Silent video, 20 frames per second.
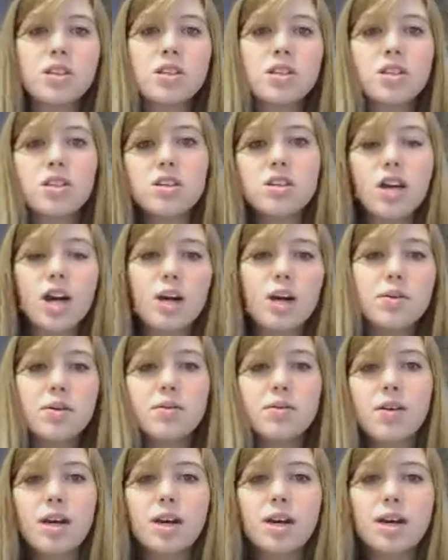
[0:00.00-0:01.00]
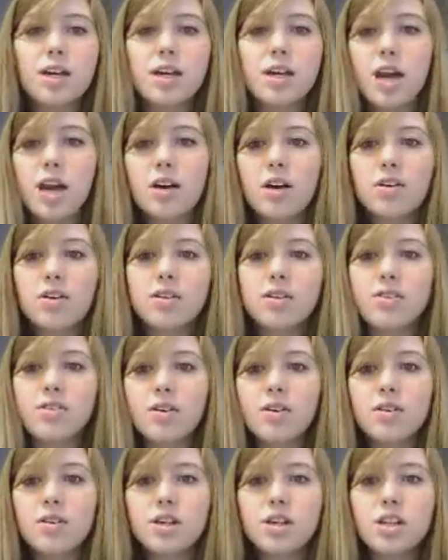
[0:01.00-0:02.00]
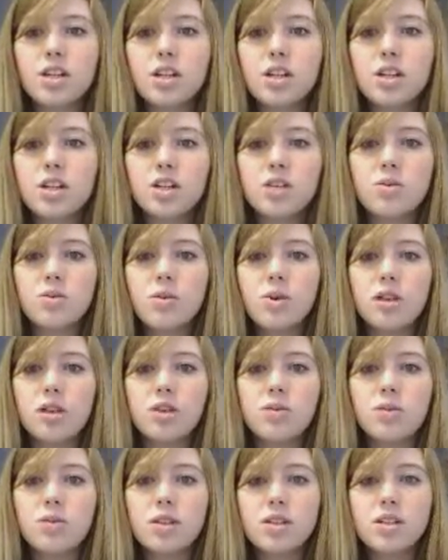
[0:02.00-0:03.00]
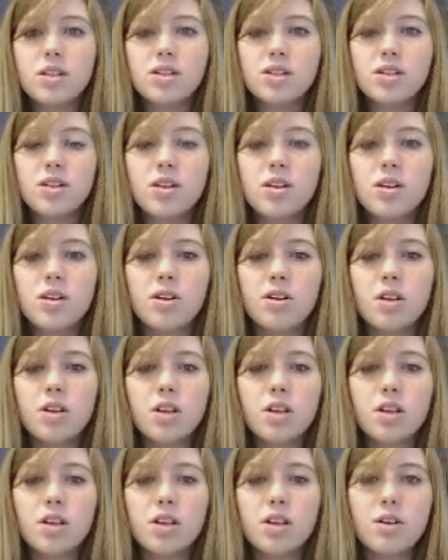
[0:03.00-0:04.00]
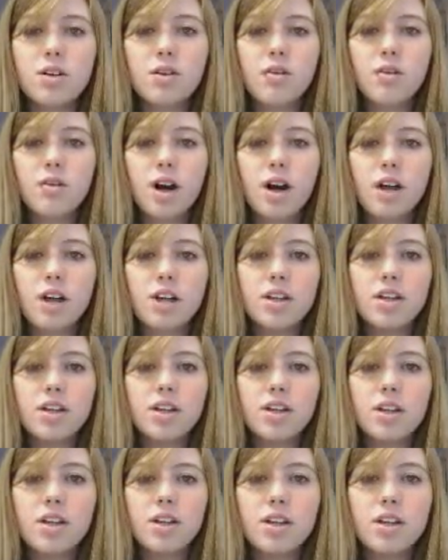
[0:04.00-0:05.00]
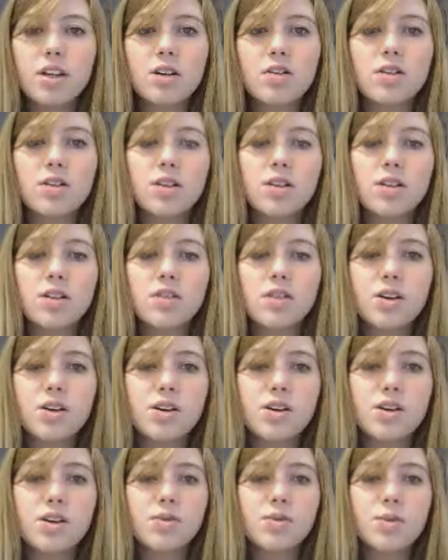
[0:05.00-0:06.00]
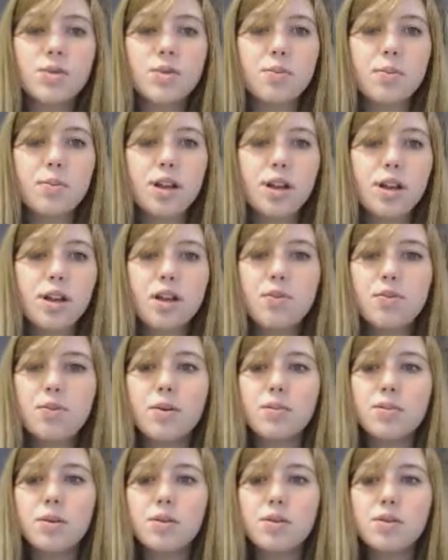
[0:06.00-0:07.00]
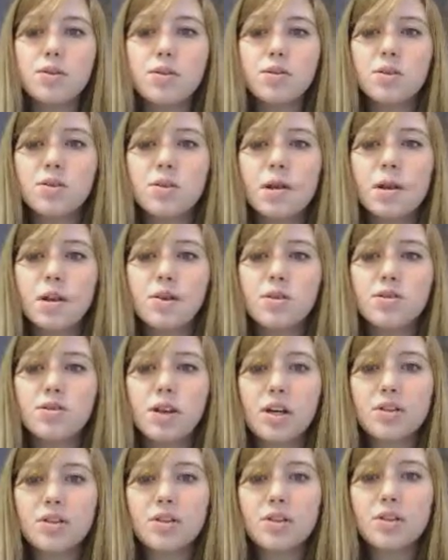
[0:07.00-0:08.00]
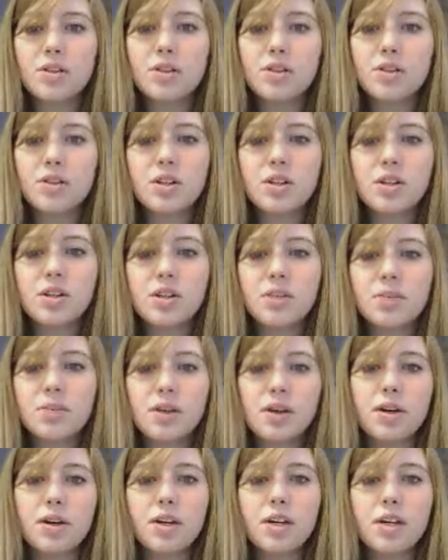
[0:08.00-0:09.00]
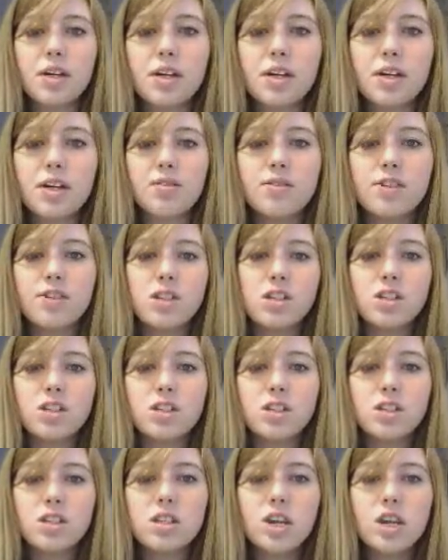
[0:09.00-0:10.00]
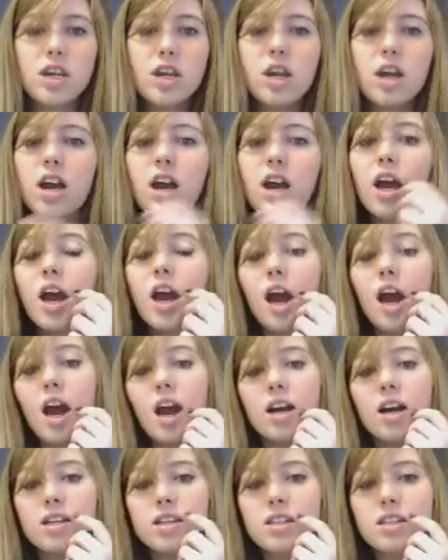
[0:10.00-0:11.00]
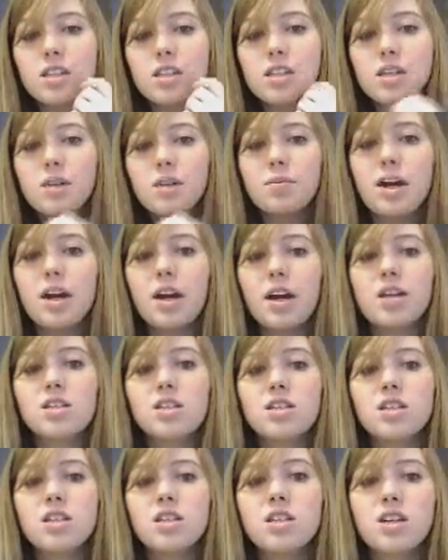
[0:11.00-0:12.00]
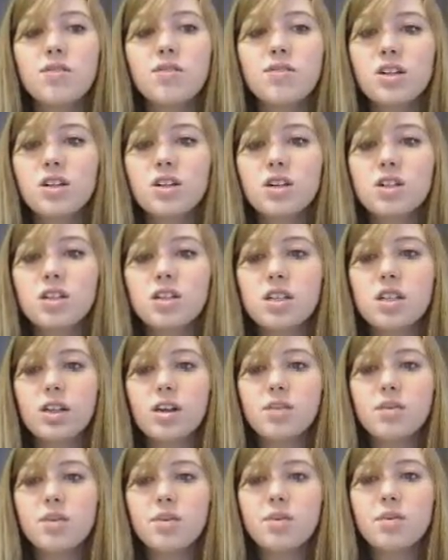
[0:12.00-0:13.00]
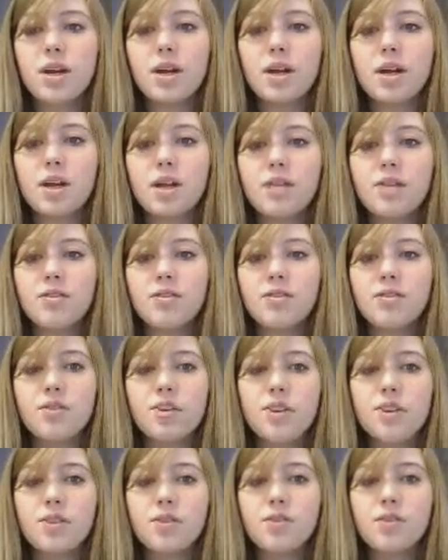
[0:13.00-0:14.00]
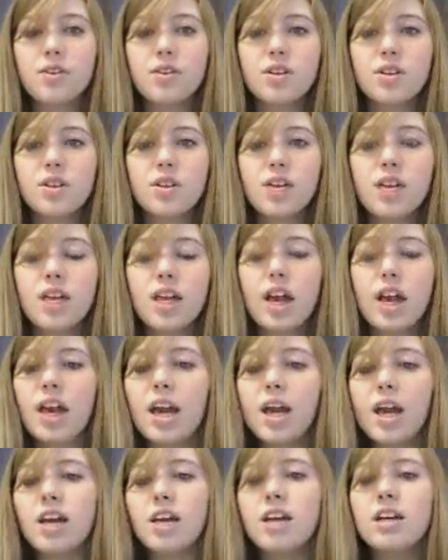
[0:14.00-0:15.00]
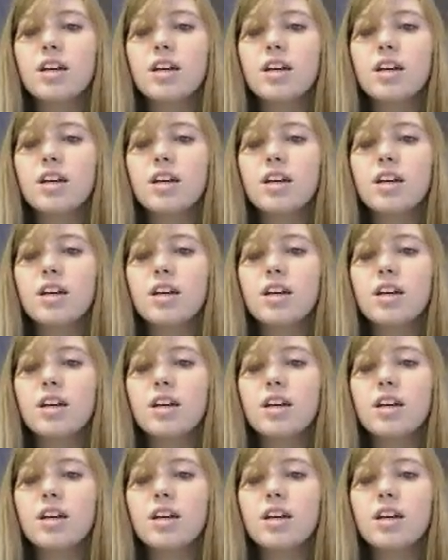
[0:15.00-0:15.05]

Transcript: Describe in writing how devoted each one was to the Lord. Why do you think it was difficult for men and women to remain faithful during the period of Judges? How does this compare to the difficulty of remaining faithful today?